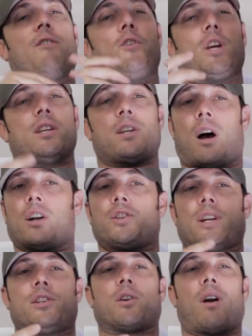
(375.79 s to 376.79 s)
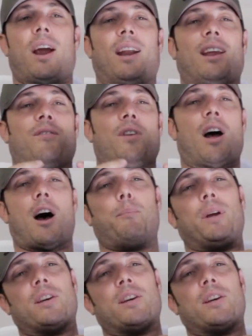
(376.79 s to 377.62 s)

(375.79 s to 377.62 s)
If you can touch, that's great. If not,